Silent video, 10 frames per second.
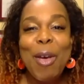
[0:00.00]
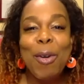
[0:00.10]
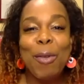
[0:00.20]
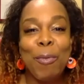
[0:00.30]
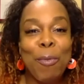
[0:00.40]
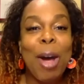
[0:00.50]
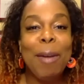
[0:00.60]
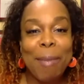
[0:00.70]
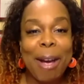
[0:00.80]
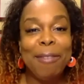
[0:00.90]

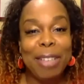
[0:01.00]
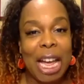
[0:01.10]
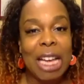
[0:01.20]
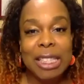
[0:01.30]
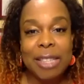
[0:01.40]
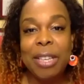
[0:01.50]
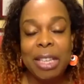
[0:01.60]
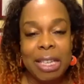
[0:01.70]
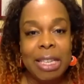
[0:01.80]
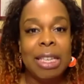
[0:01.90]
what my philosophy
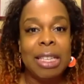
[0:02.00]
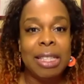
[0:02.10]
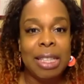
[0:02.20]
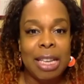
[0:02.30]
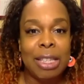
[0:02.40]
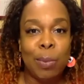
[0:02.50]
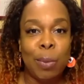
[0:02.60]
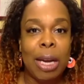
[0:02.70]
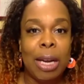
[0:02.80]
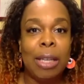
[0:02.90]
is as
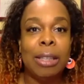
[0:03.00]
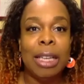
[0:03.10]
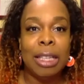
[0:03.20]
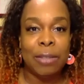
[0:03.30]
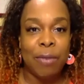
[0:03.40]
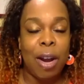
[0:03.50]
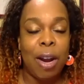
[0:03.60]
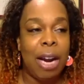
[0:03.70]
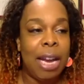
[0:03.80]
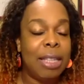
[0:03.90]
right. well as
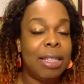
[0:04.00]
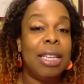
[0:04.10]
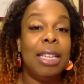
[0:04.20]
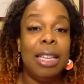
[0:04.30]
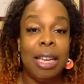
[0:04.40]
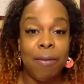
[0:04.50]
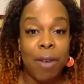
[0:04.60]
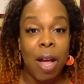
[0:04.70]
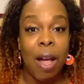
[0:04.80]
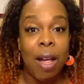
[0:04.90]
far as getting
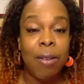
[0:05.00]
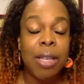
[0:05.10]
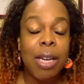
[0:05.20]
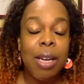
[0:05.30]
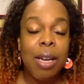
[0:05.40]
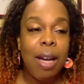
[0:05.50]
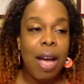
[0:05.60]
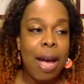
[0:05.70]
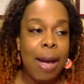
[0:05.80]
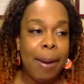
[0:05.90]
involved
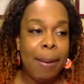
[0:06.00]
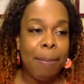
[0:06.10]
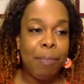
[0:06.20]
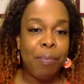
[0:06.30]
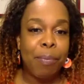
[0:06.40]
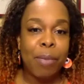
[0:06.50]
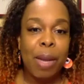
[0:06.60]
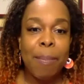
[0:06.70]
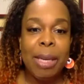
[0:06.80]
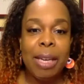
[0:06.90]
um,
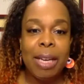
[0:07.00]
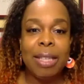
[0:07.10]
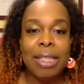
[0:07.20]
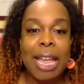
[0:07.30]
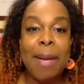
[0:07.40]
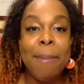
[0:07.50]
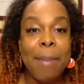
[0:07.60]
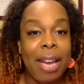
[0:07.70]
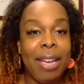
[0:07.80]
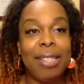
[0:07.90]
because it
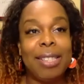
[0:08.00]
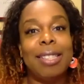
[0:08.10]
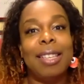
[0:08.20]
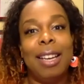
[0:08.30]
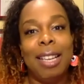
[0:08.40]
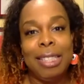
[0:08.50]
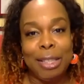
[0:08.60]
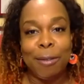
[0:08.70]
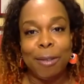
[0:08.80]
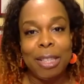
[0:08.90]
makes a
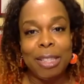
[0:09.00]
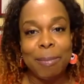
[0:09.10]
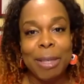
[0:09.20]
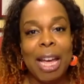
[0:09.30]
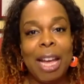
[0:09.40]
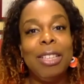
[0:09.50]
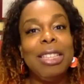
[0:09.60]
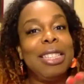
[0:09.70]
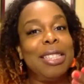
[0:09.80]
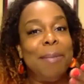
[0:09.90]
difference. But not only
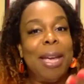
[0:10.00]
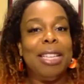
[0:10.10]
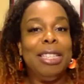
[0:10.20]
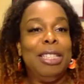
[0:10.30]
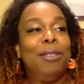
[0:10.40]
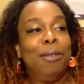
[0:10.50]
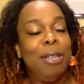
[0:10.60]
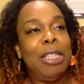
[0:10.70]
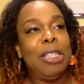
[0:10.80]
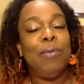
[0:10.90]
does it make a
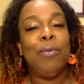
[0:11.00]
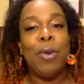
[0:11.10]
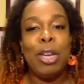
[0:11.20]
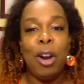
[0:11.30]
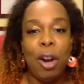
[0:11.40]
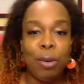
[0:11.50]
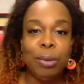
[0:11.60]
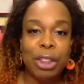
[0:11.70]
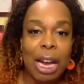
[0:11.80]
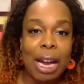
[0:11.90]
difference for your
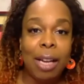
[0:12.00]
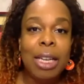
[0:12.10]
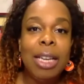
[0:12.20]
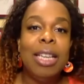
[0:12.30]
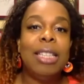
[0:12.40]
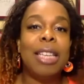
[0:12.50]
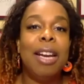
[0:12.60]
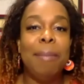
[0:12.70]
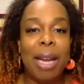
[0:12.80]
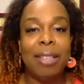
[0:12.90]
own child, it's going
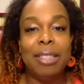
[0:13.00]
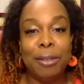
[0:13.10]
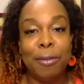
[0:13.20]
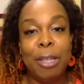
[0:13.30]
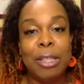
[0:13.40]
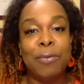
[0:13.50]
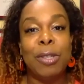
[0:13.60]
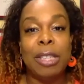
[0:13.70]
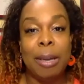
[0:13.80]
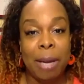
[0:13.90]
to make a difference for
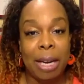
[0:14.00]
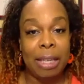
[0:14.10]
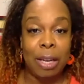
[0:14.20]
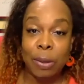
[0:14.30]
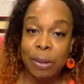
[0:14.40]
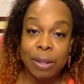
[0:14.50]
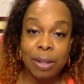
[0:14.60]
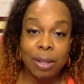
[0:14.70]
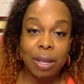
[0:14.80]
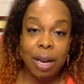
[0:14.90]
somebody
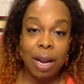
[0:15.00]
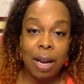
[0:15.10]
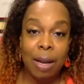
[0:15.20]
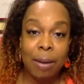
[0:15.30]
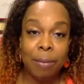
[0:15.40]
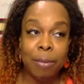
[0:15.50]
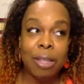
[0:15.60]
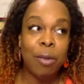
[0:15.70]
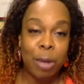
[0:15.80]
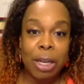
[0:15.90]
else um, right.
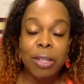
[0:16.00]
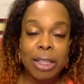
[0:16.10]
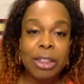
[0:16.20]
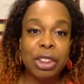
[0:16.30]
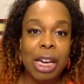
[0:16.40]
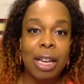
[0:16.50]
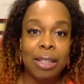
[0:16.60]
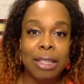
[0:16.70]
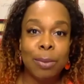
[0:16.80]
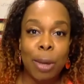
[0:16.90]
someone else's
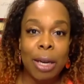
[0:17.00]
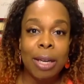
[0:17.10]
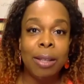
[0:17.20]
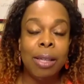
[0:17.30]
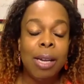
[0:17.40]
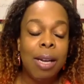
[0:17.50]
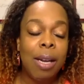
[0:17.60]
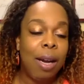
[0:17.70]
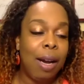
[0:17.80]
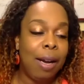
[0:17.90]
child as well.
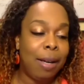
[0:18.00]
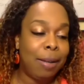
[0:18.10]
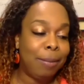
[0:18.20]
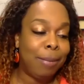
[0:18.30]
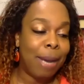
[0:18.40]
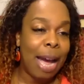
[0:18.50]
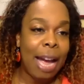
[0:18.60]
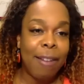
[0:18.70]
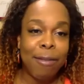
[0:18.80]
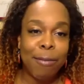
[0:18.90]
Um,
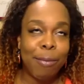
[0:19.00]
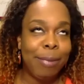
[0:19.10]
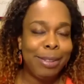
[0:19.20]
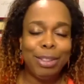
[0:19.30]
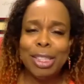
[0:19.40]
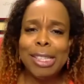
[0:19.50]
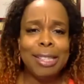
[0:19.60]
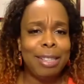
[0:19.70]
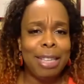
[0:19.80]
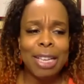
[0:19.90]
I've
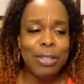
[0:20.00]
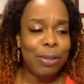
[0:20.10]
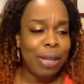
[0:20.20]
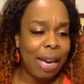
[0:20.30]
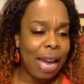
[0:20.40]
just yesterday